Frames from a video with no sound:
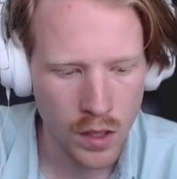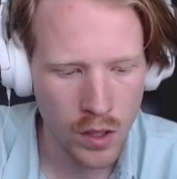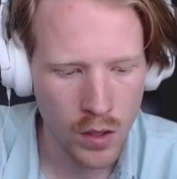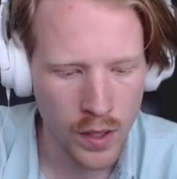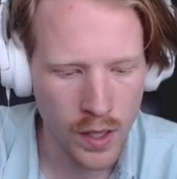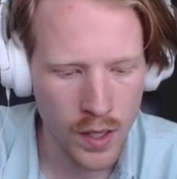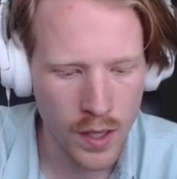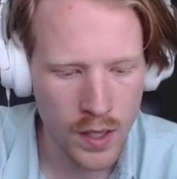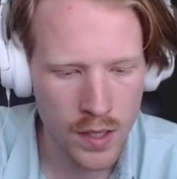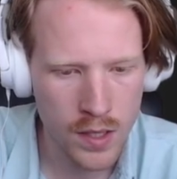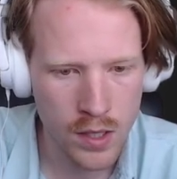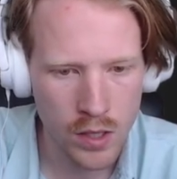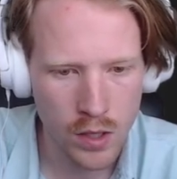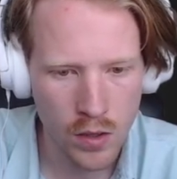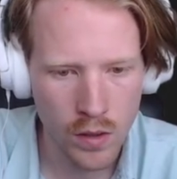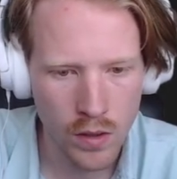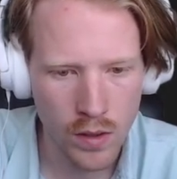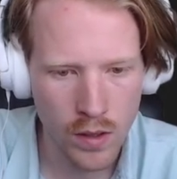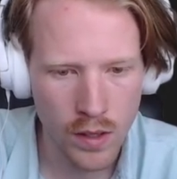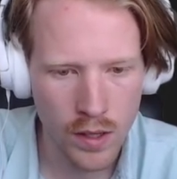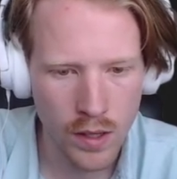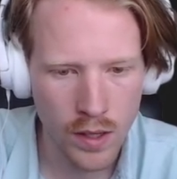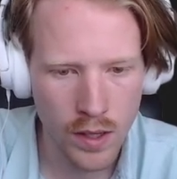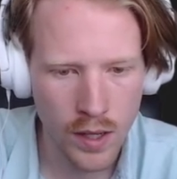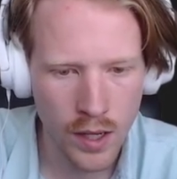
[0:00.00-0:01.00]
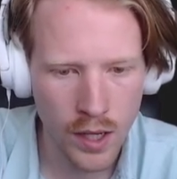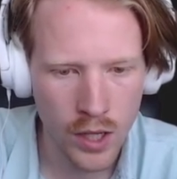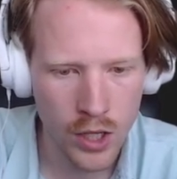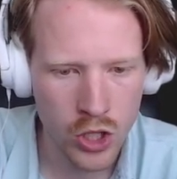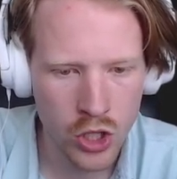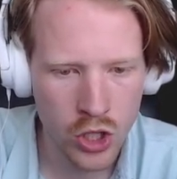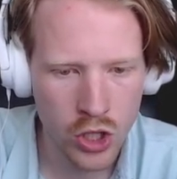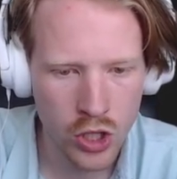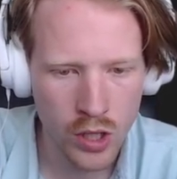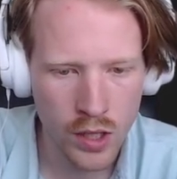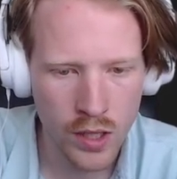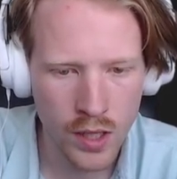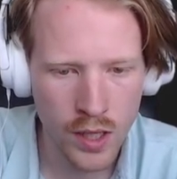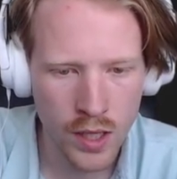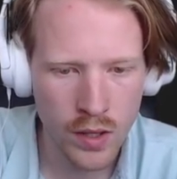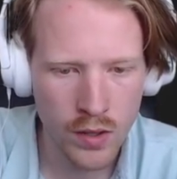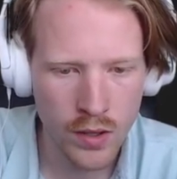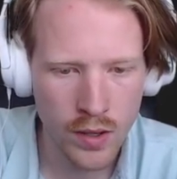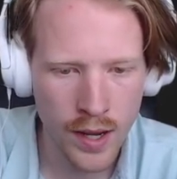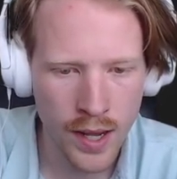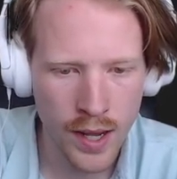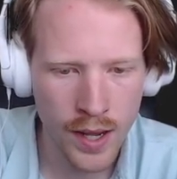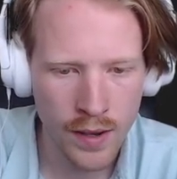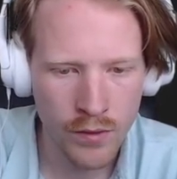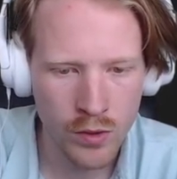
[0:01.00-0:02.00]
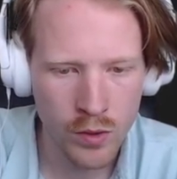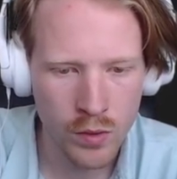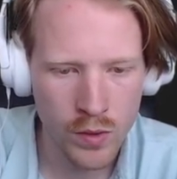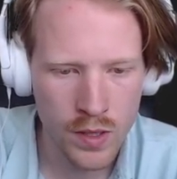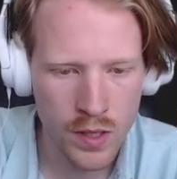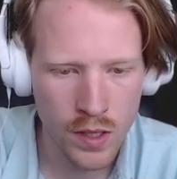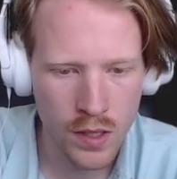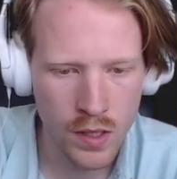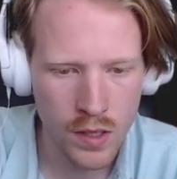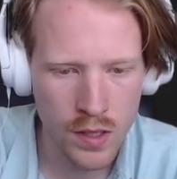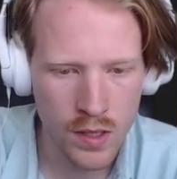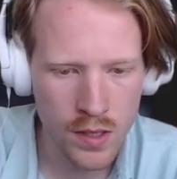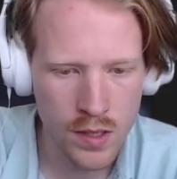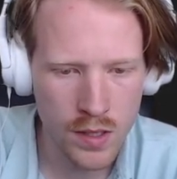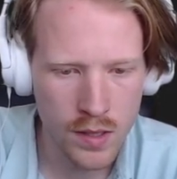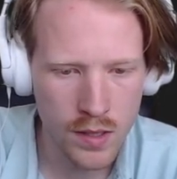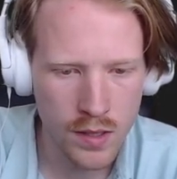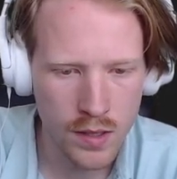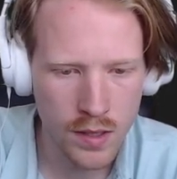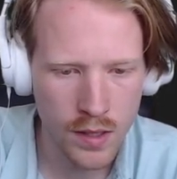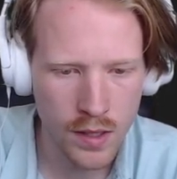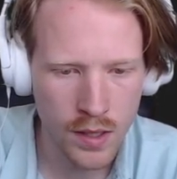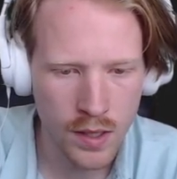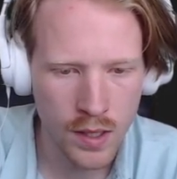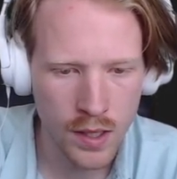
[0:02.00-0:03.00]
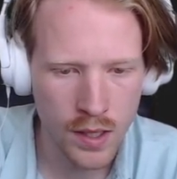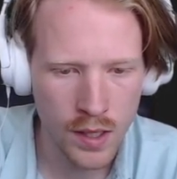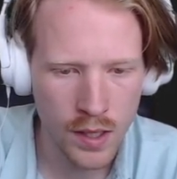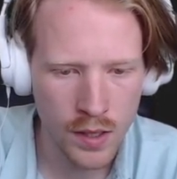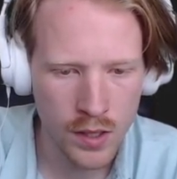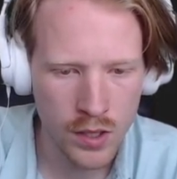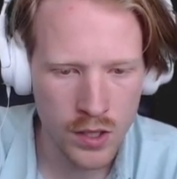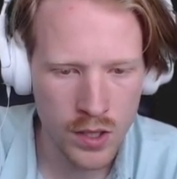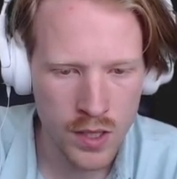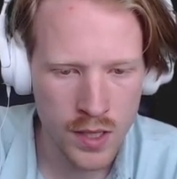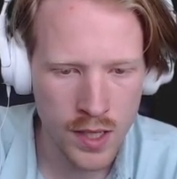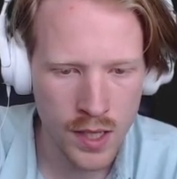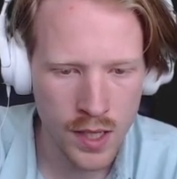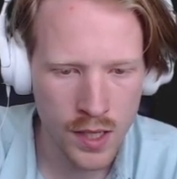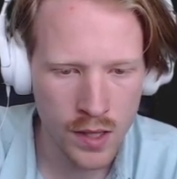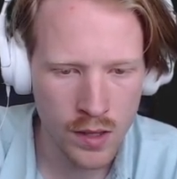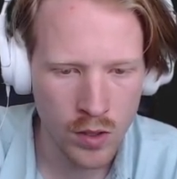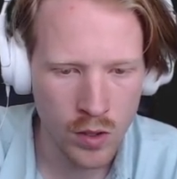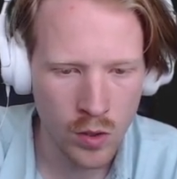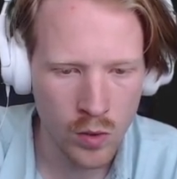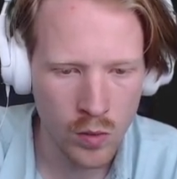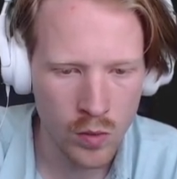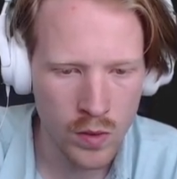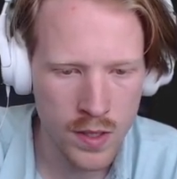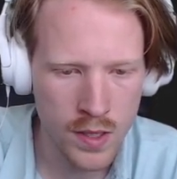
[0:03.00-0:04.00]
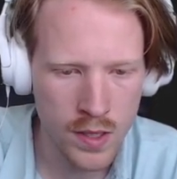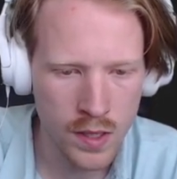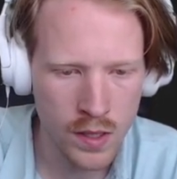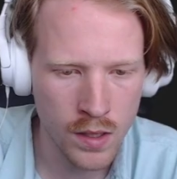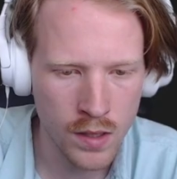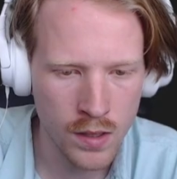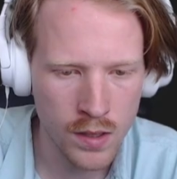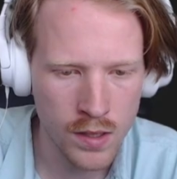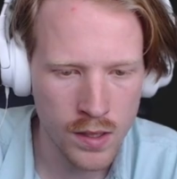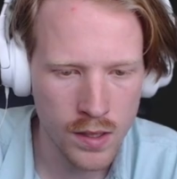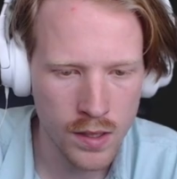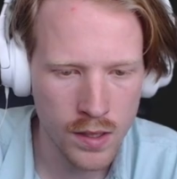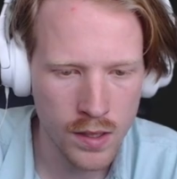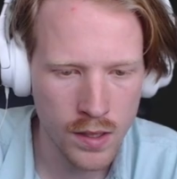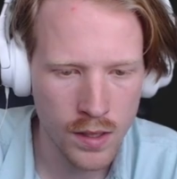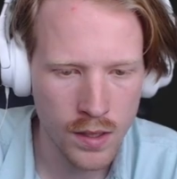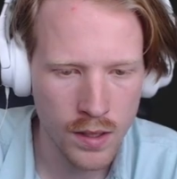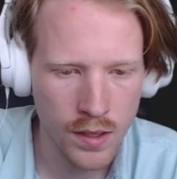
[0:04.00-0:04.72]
Okay, so I should either have the results. Let's just take the whole result.